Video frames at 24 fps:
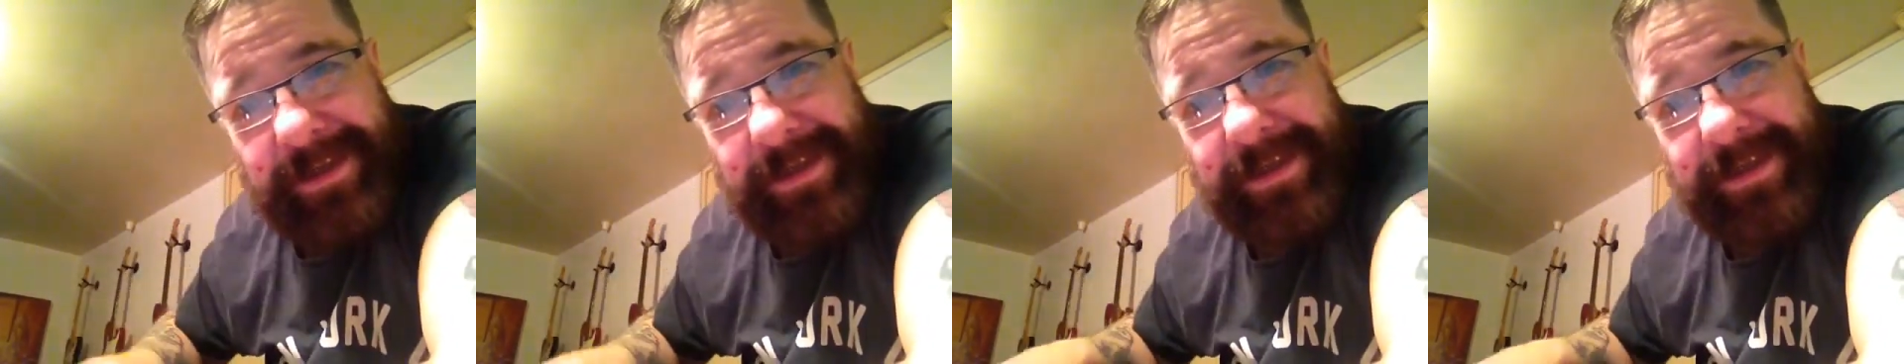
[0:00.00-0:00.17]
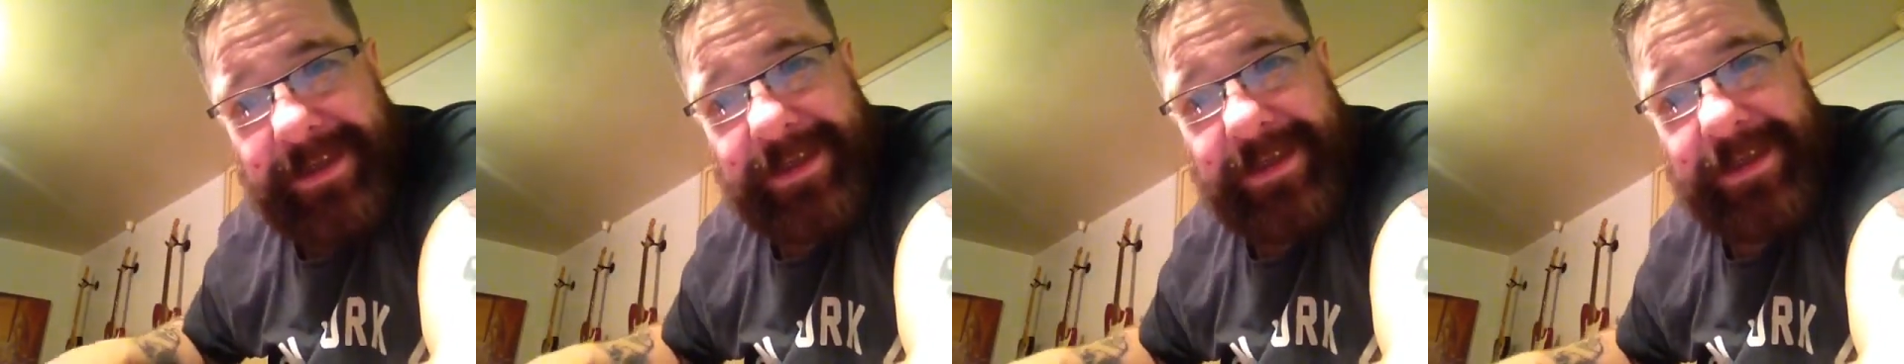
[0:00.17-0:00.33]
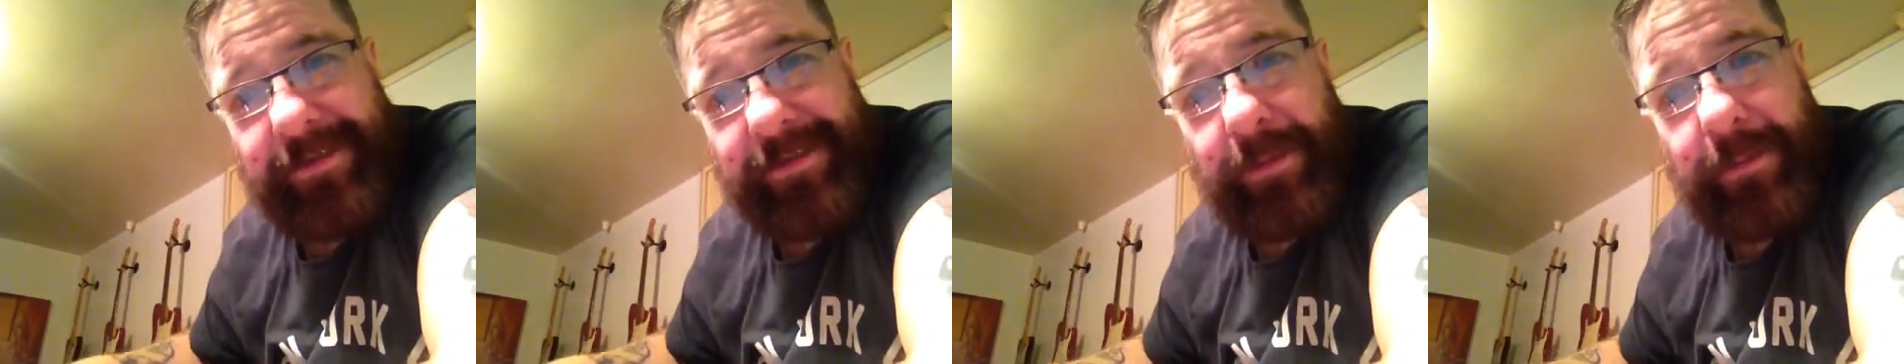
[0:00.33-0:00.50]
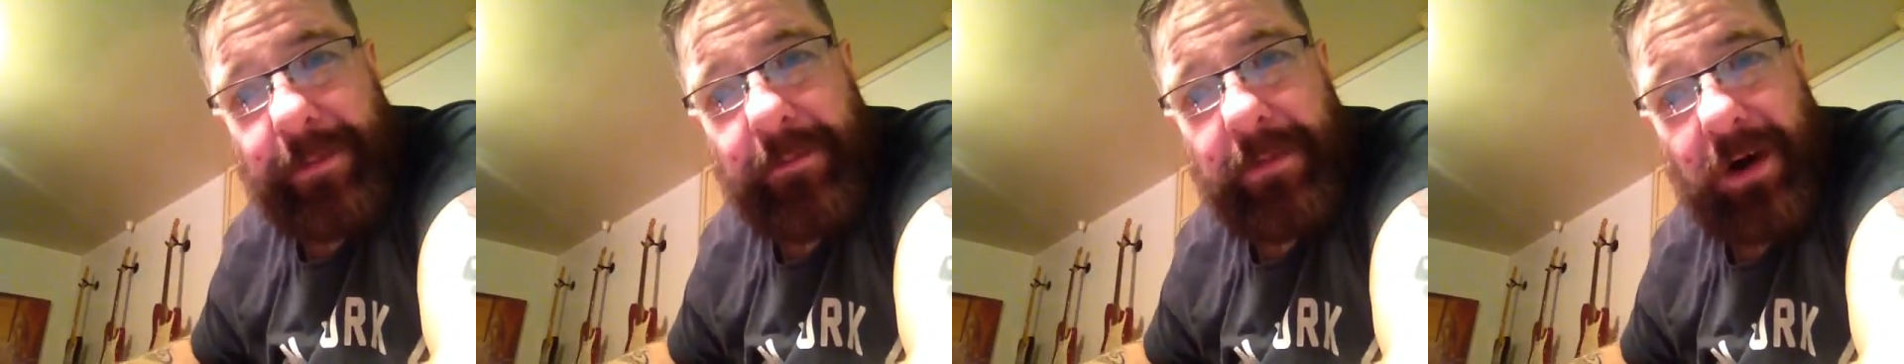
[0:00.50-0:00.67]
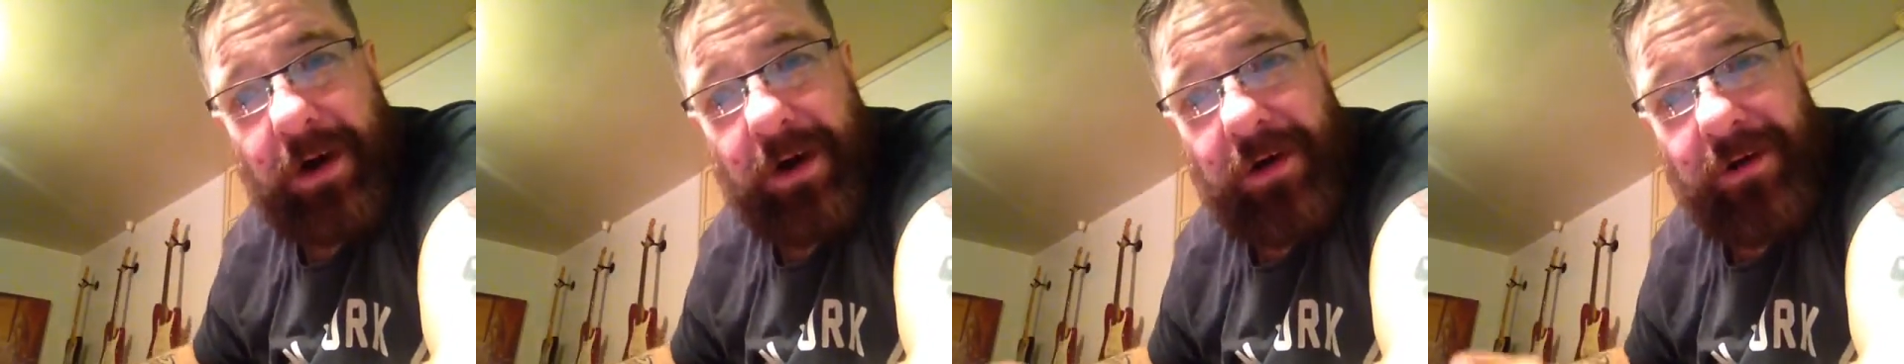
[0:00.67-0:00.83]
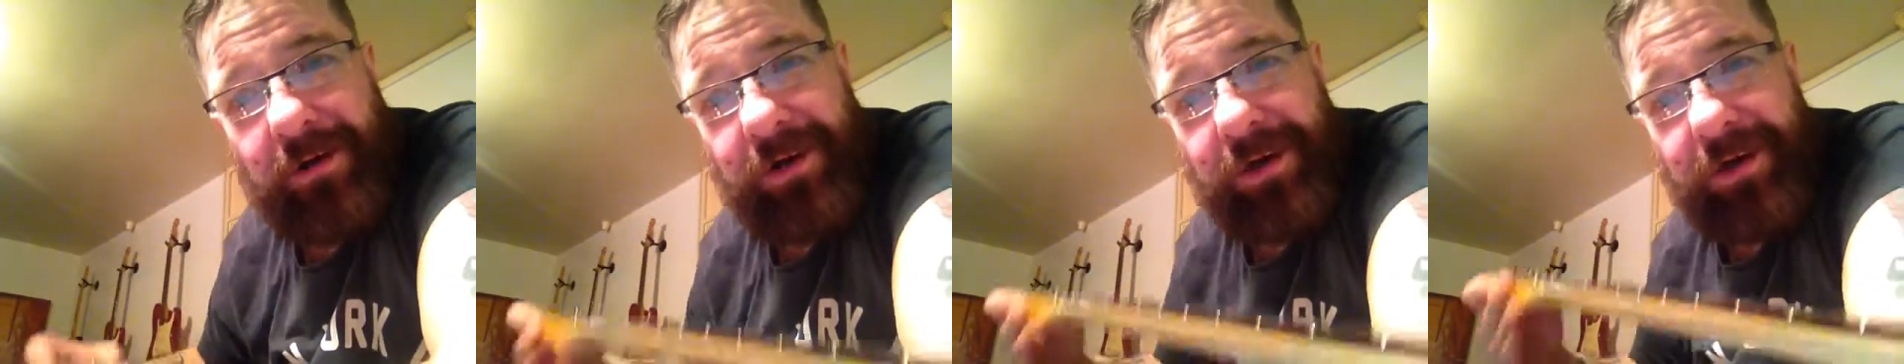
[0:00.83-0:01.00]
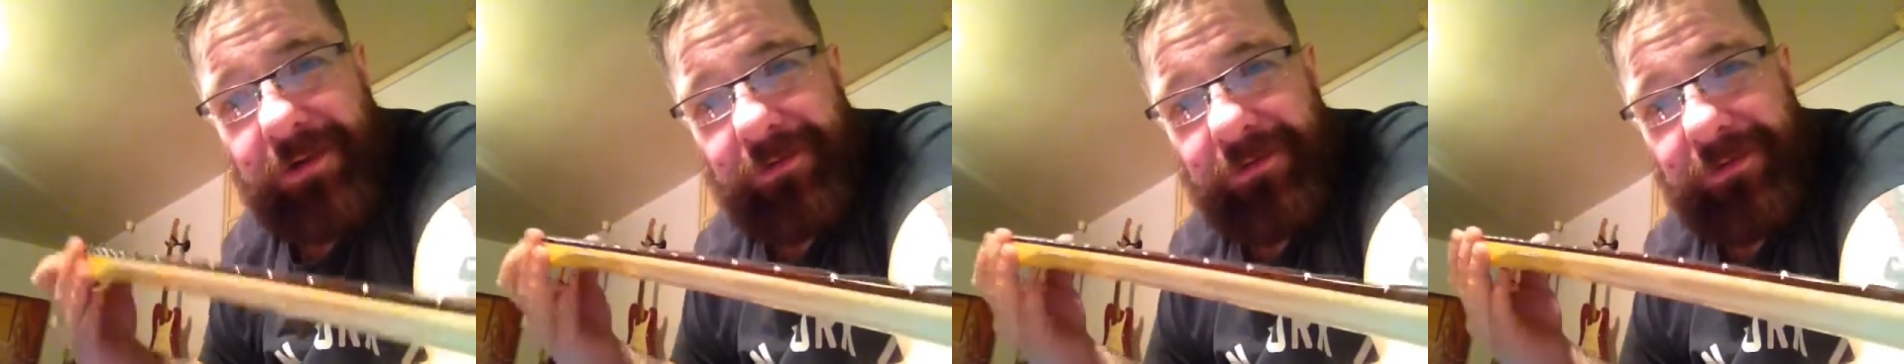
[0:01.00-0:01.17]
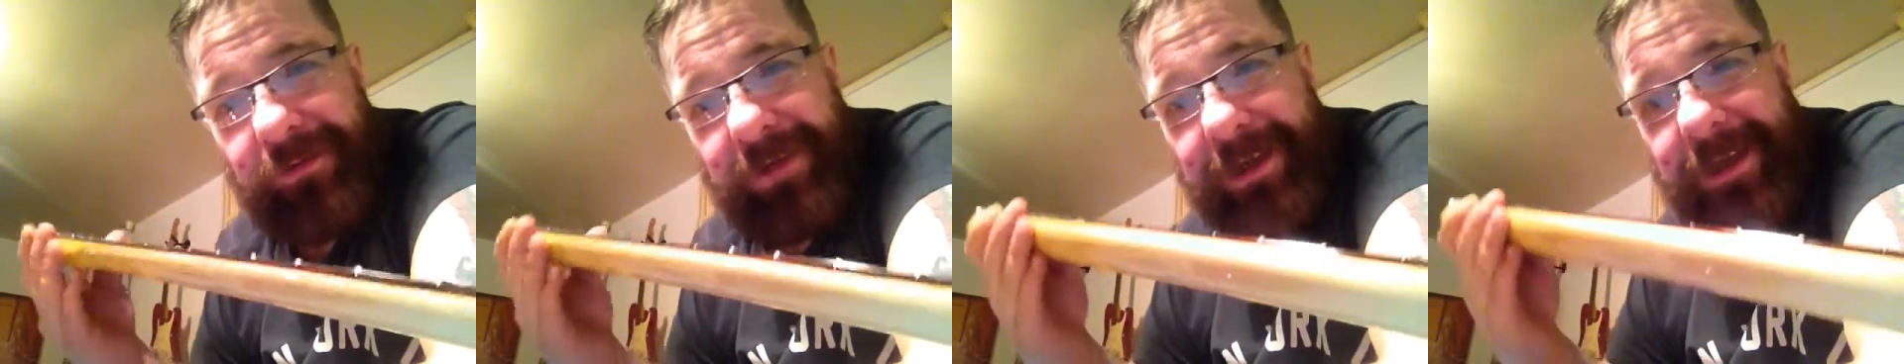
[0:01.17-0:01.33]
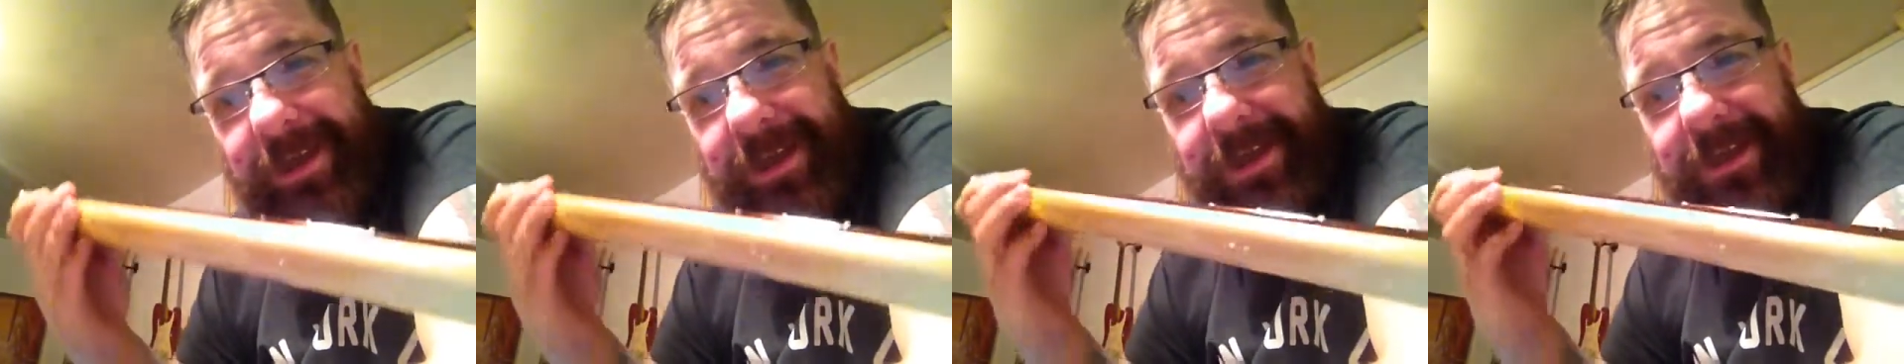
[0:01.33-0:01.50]
That's for Mark's
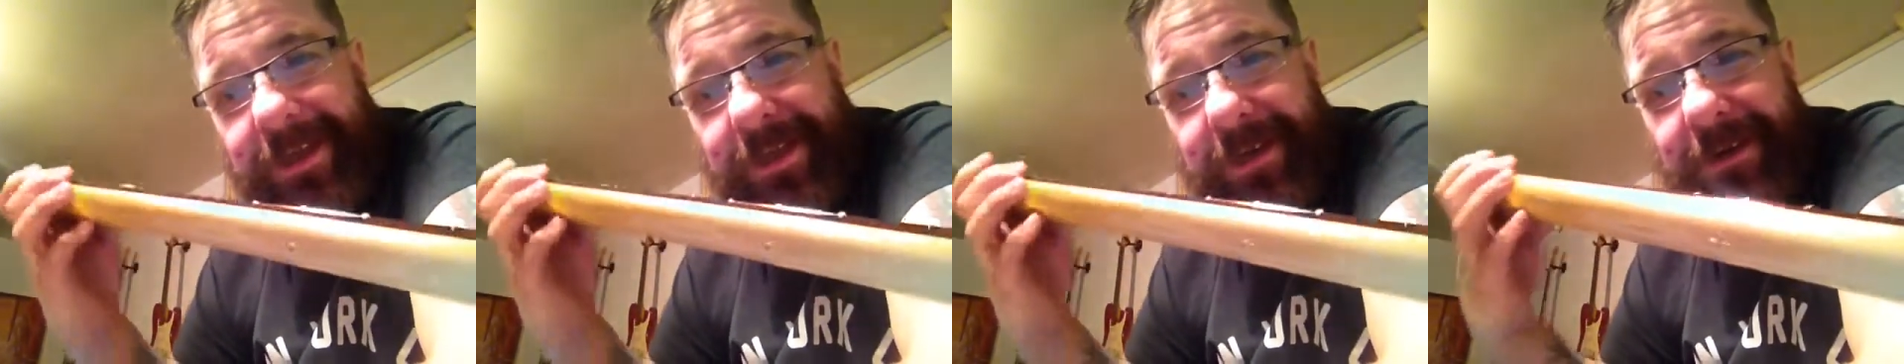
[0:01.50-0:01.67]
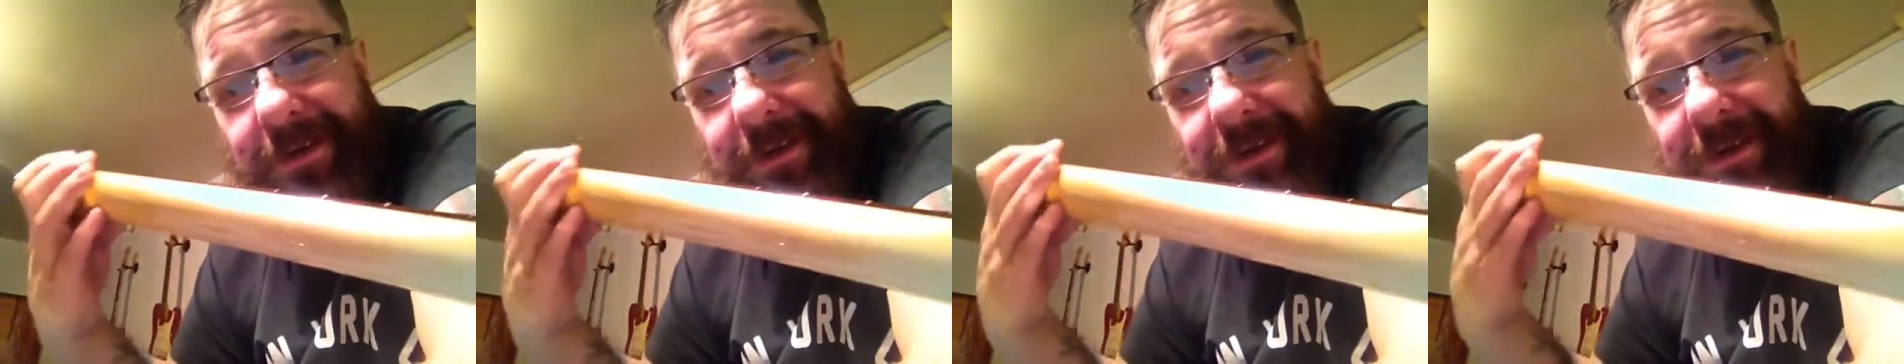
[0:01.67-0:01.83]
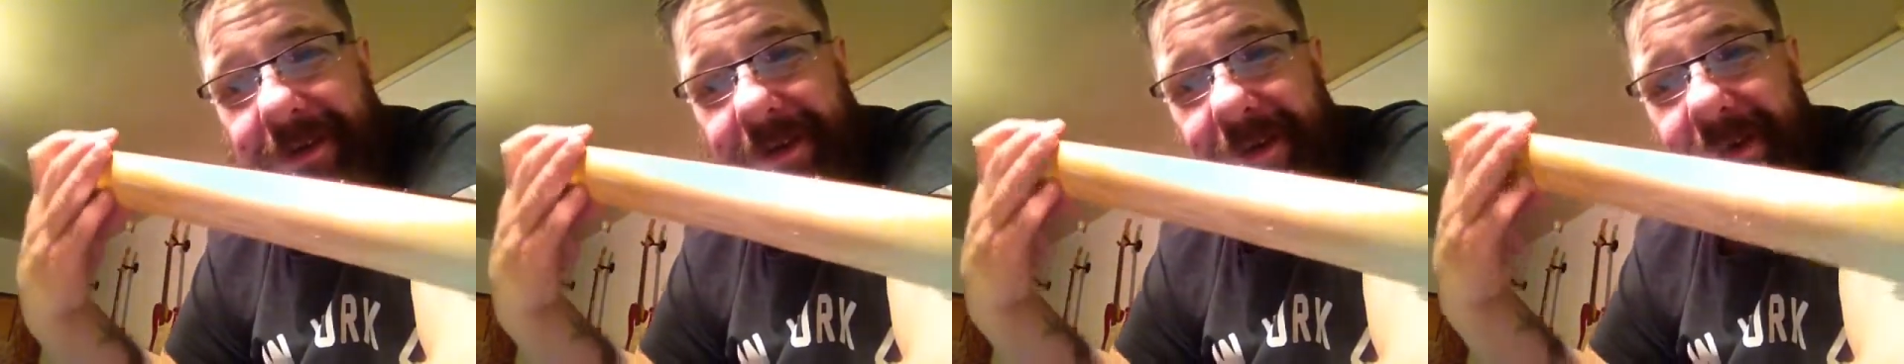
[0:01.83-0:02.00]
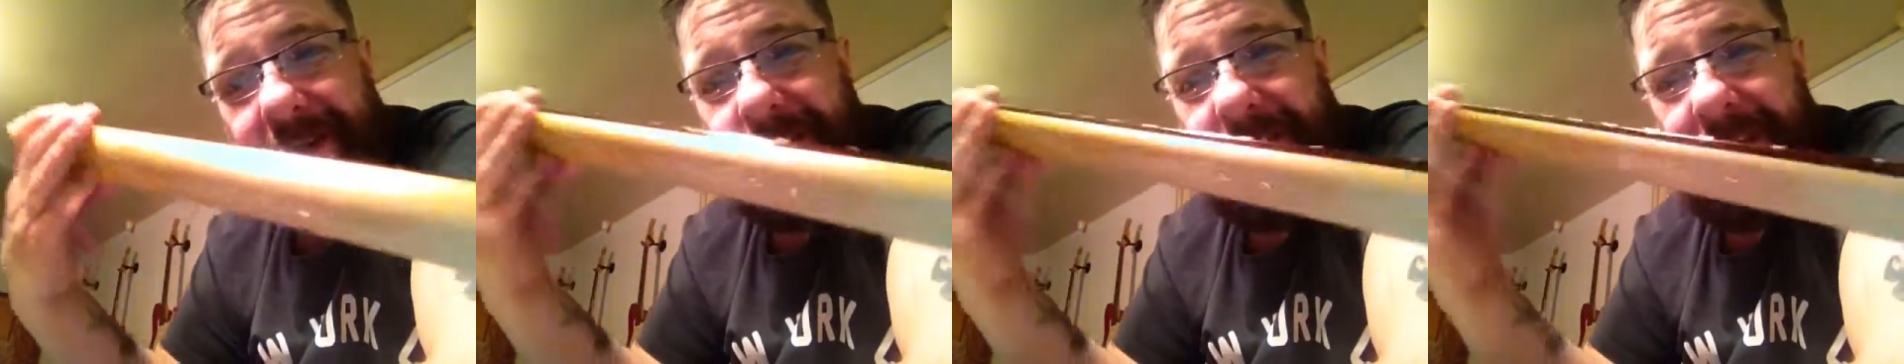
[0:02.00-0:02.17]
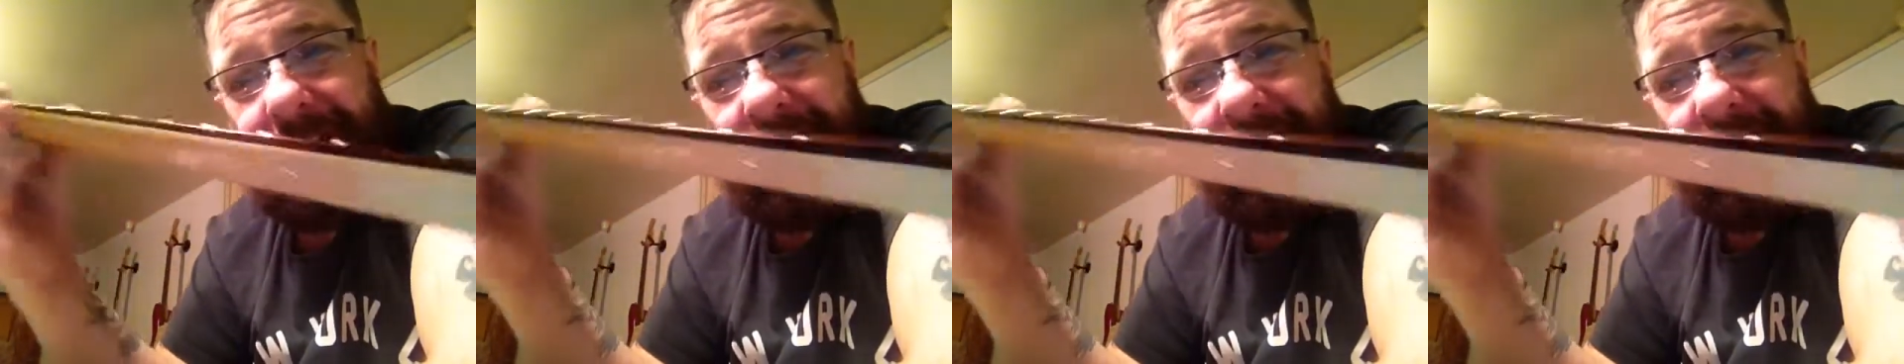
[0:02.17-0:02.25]
Naughty Guitars.